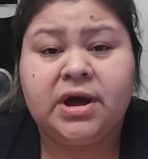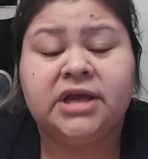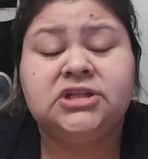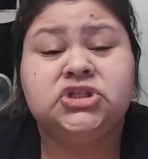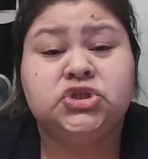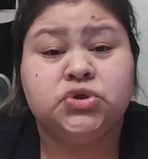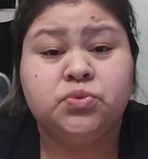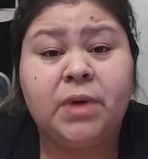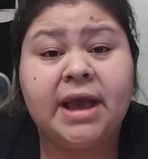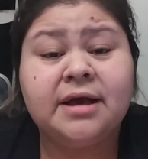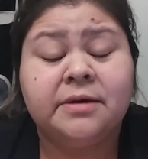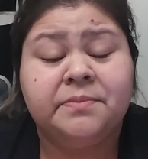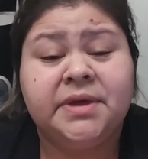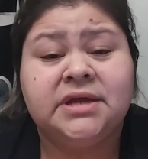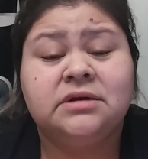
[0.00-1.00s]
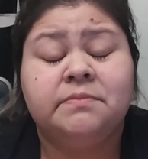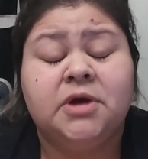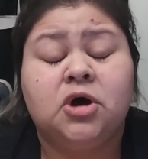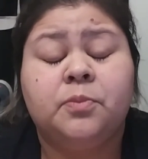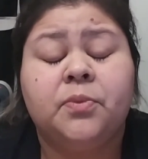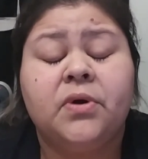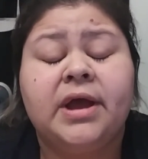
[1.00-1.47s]
I do recommend
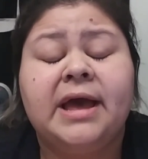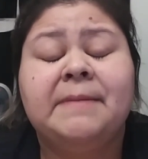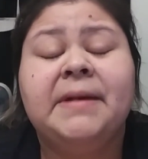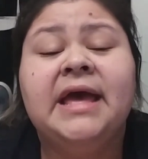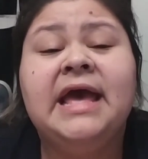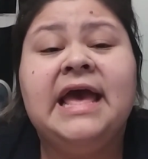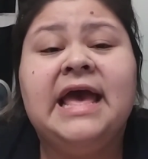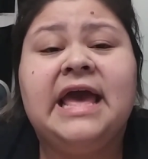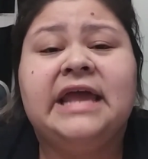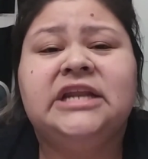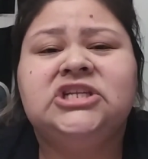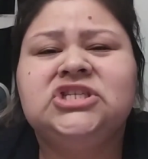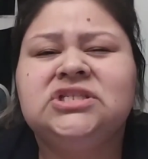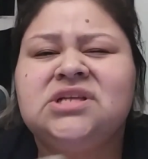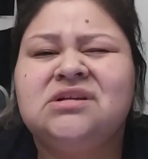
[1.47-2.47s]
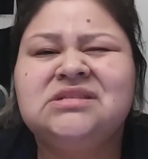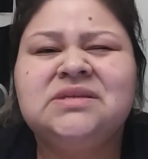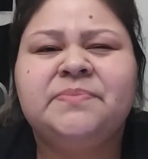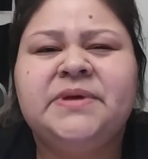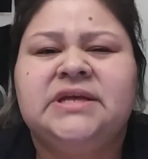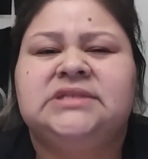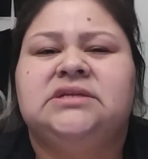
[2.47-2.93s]
meal prep, and it just all
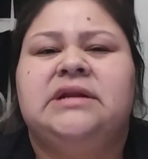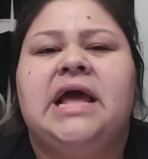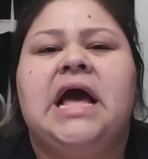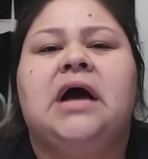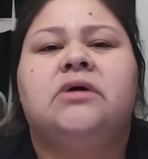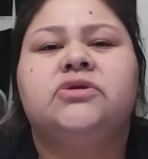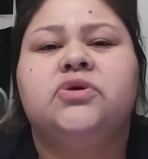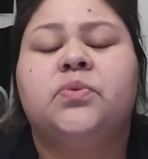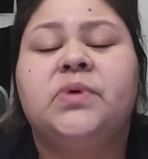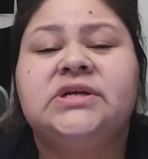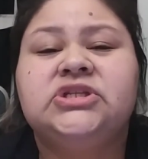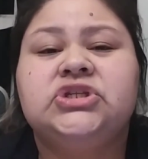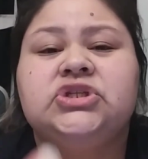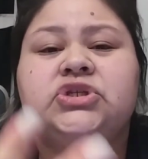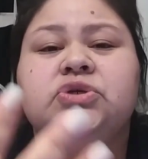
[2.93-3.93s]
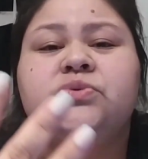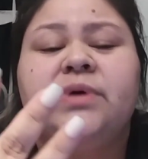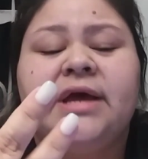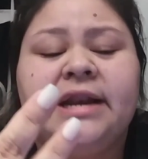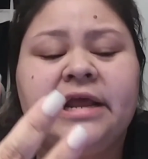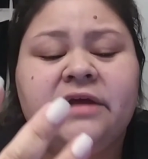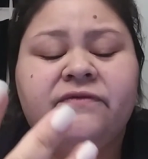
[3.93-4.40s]
depends on how you want to do it.